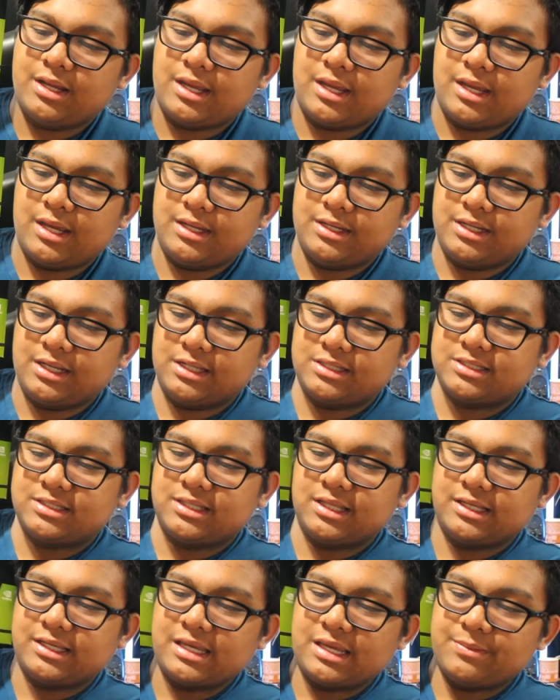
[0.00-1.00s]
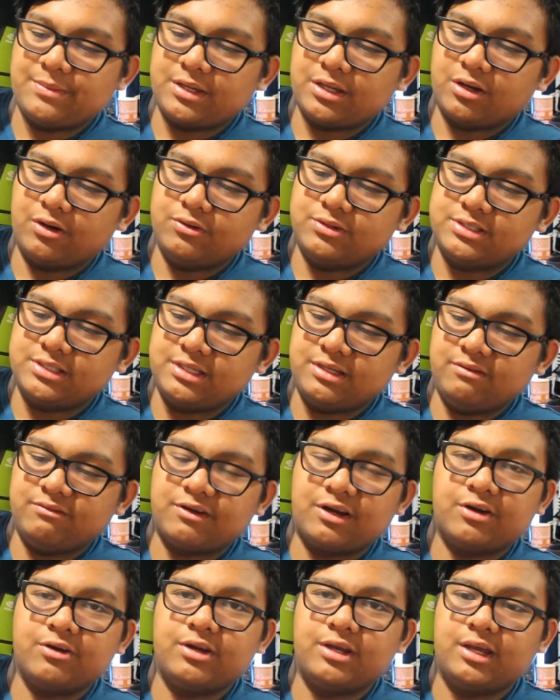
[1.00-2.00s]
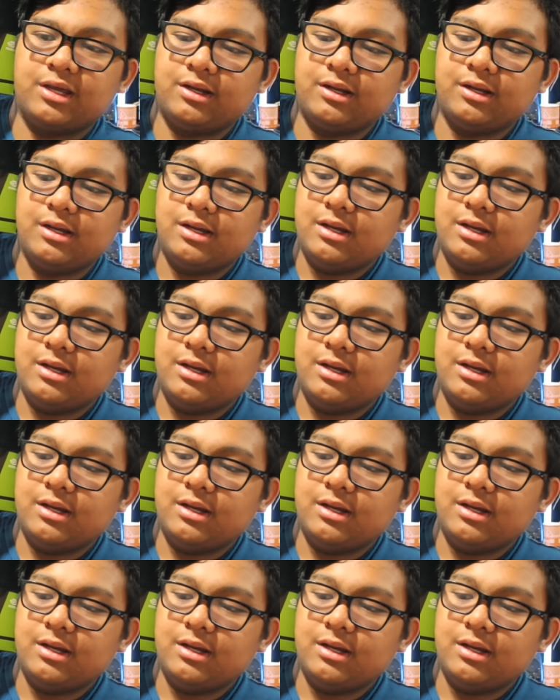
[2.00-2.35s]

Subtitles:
and it's the gaming OC variant.